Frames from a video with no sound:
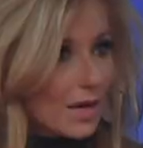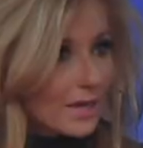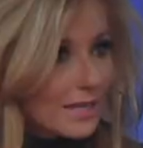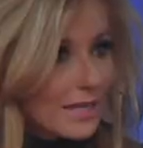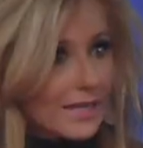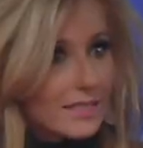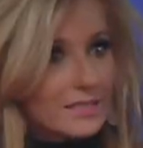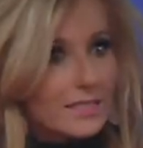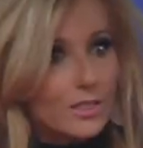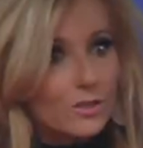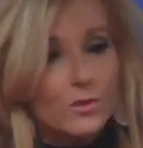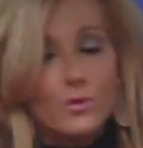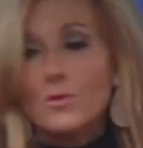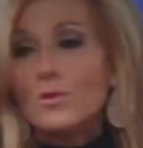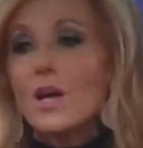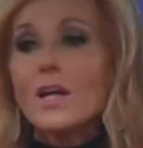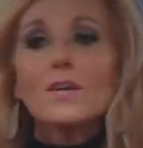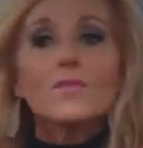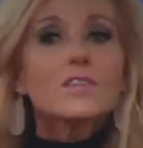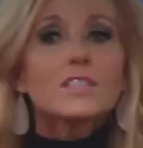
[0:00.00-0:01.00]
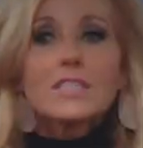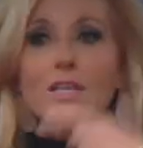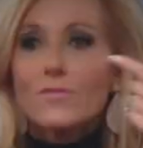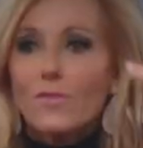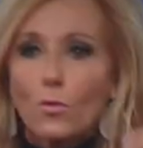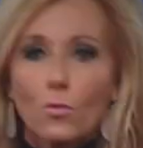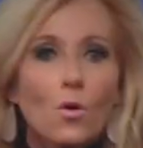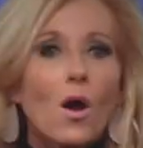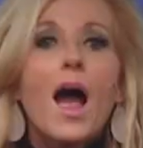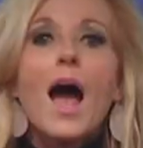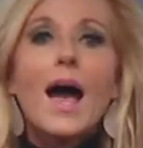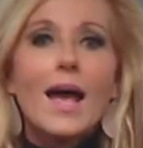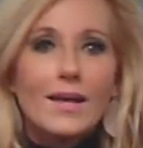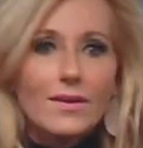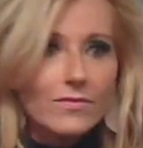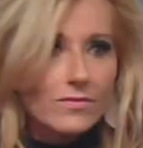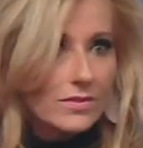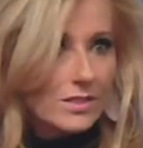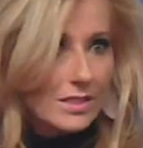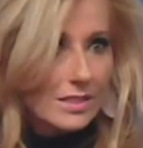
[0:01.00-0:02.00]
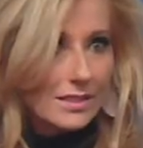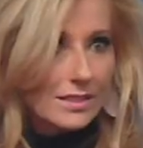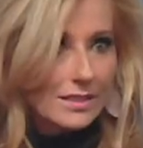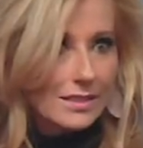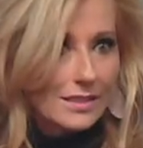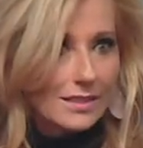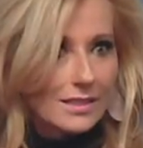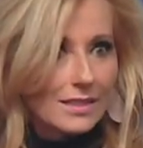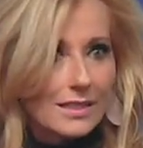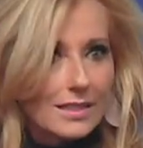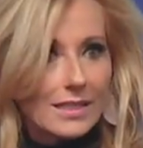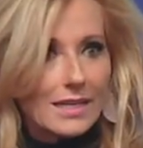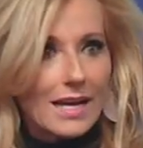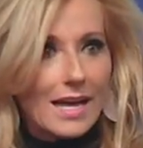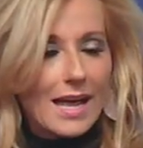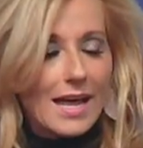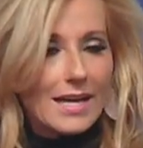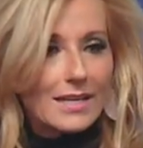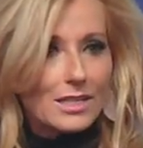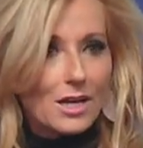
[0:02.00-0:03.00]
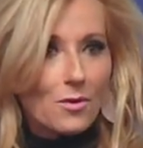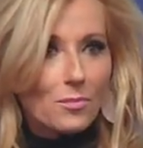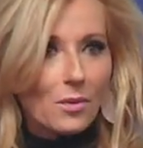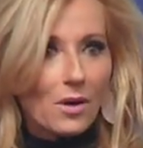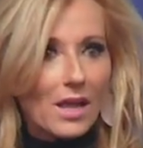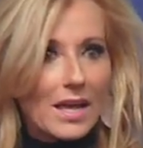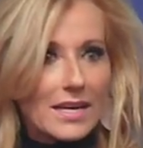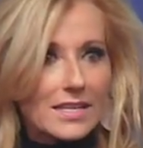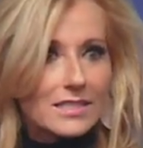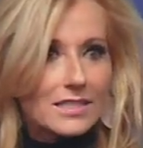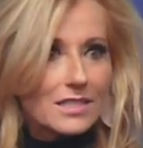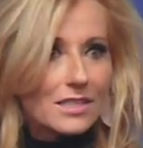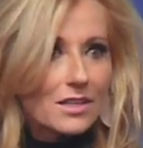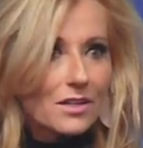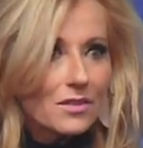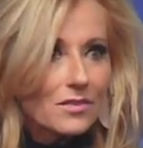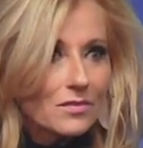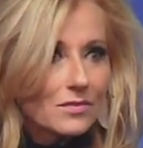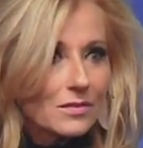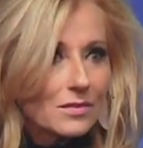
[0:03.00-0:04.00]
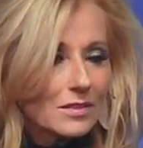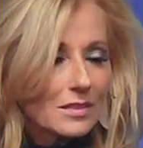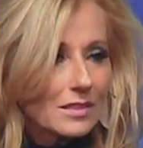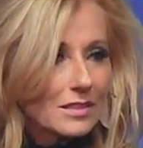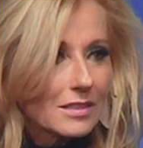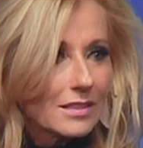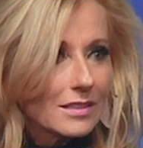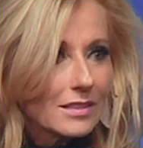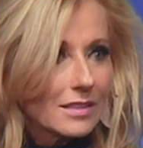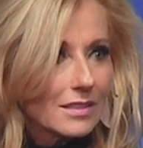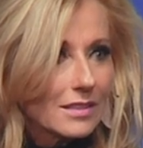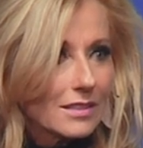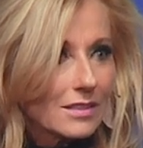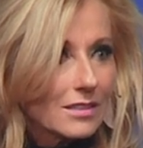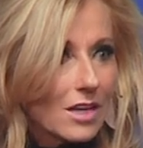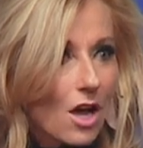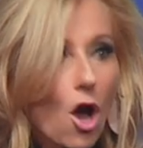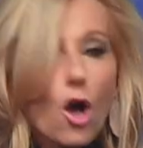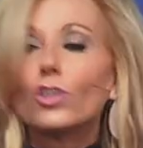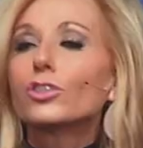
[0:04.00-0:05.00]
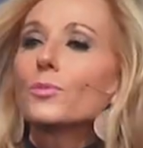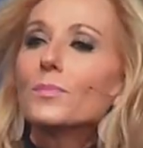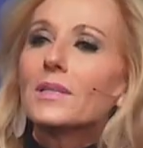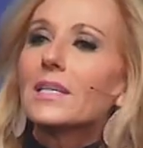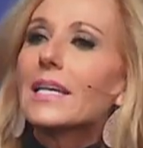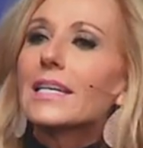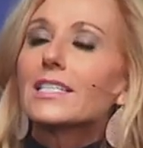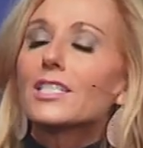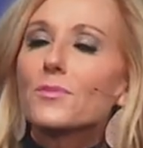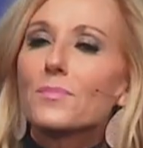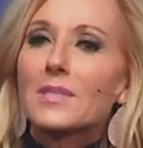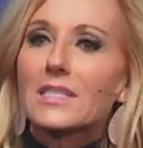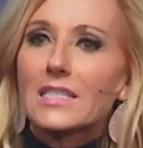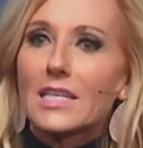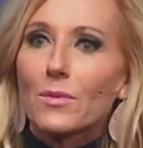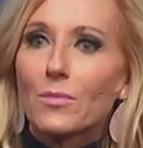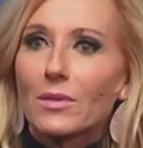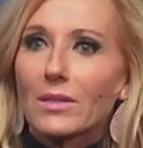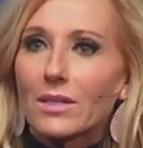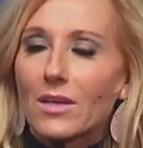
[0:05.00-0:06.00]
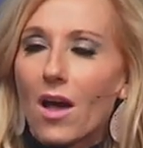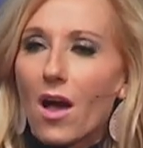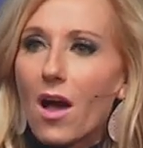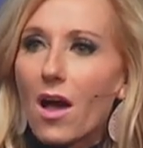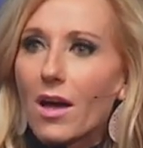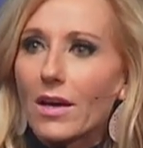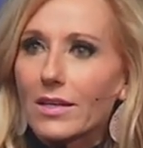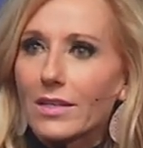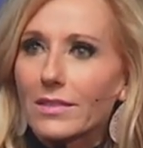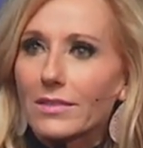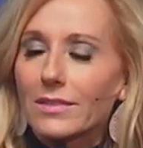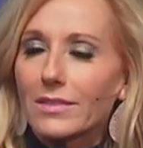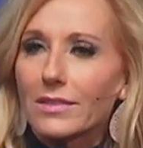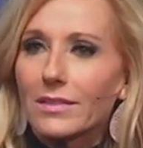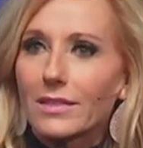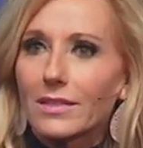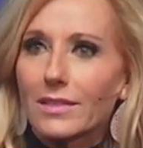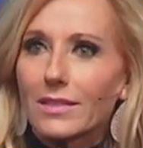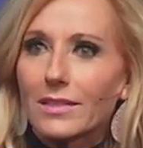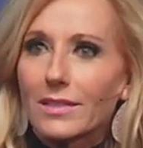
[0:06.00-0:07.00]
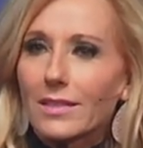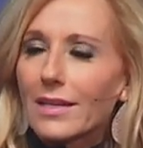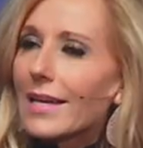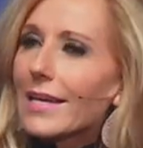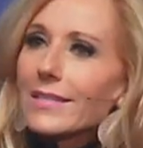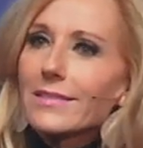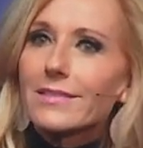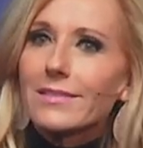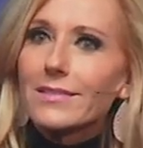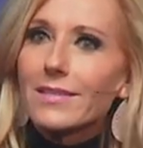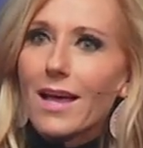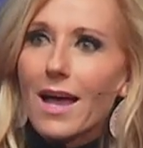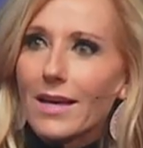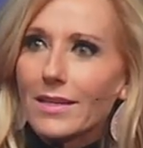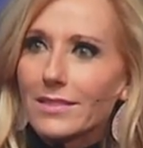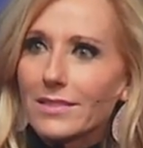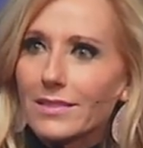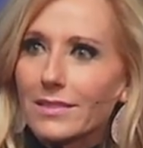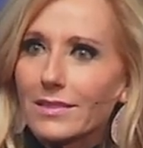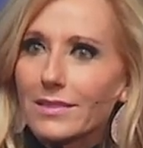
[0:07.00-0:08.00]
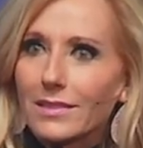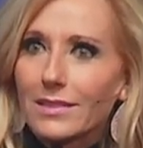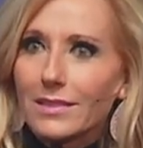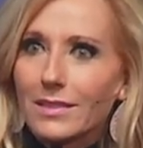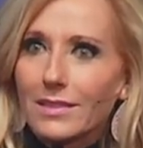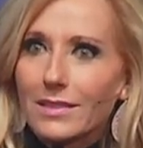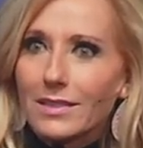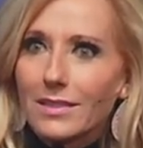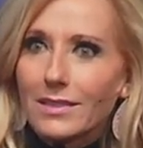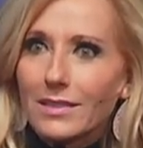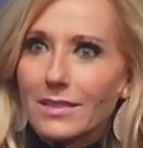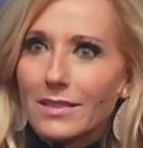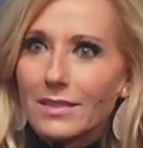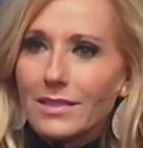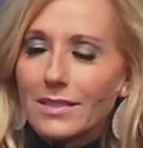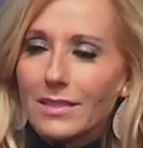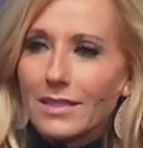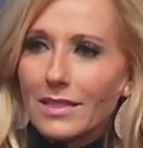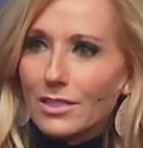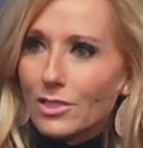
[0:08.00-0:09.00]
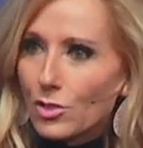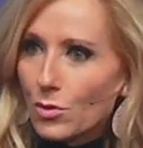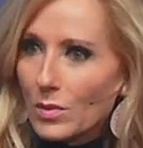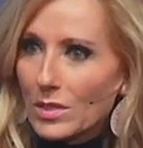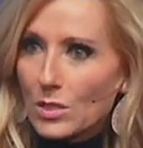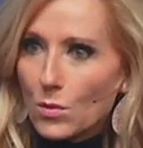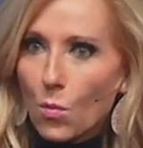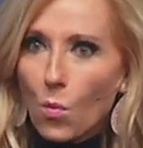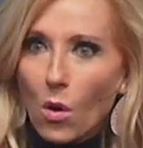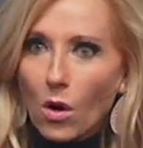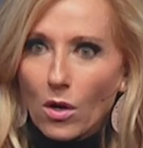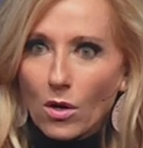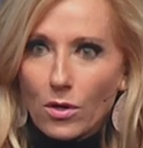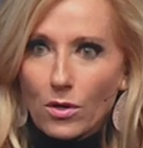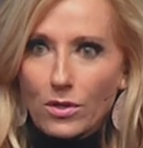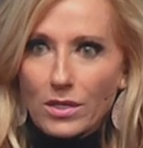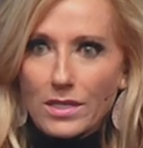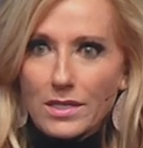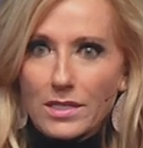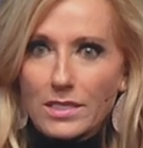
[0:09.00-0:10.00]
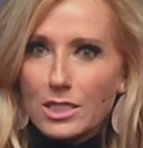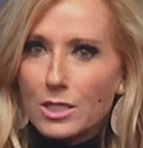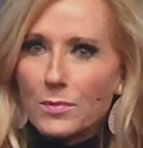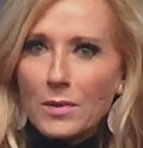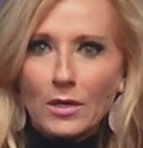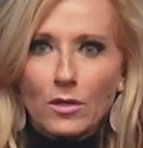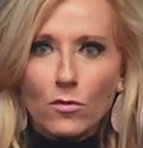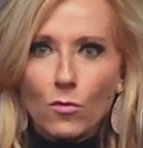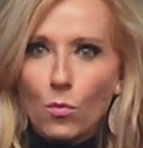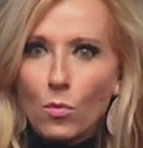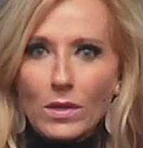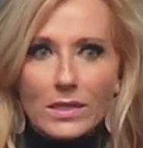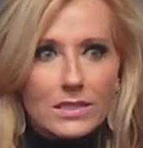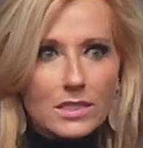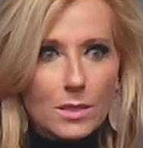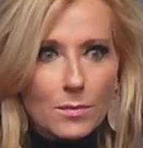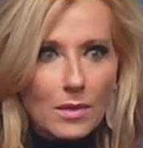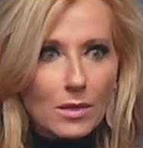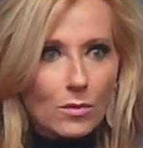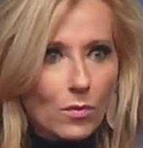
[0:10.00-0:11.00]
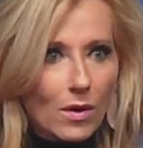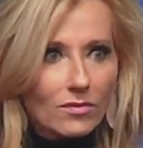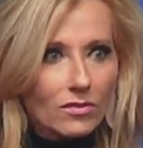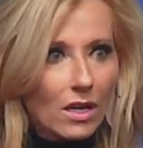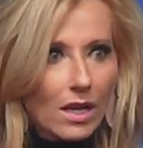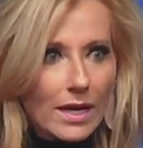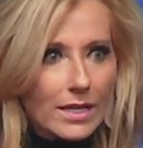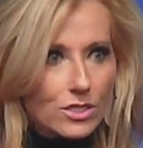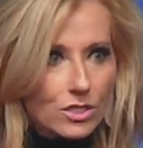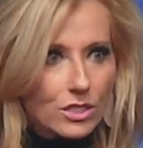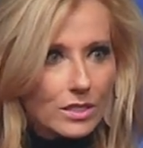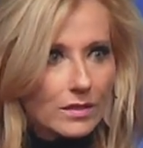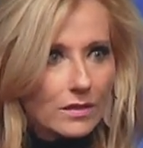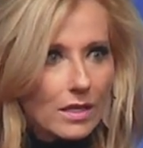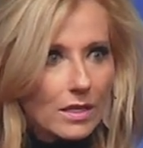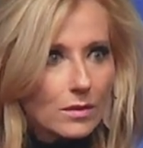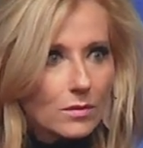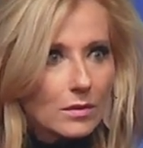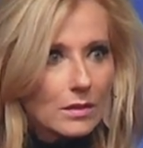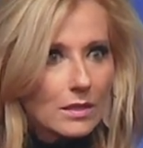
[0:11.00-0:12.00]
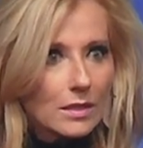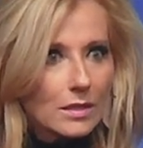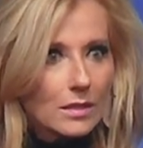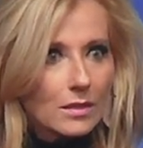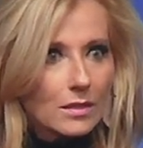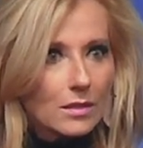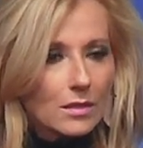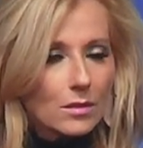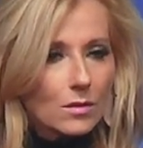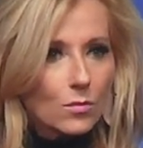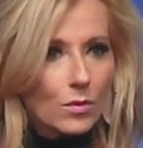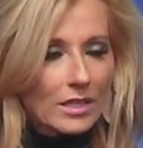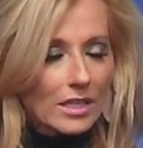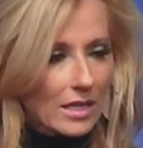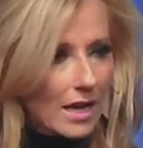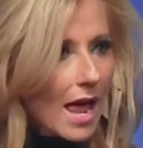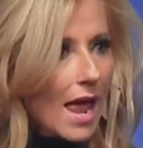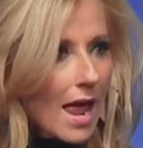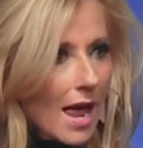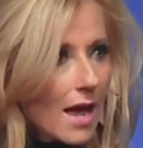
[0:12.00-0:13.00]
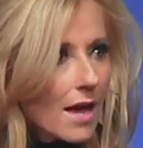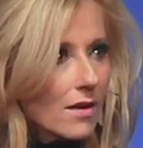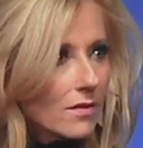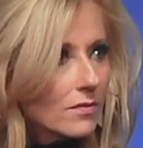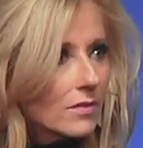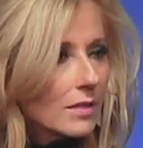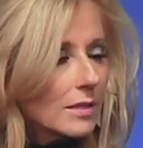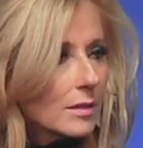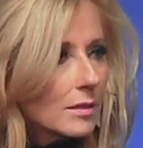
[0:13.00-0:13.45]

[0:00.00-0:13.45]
I can tell you. None of us have arrived at a place of ultimate intimacy with God and insight into his word and the spirit of wisdom and revelation that we could have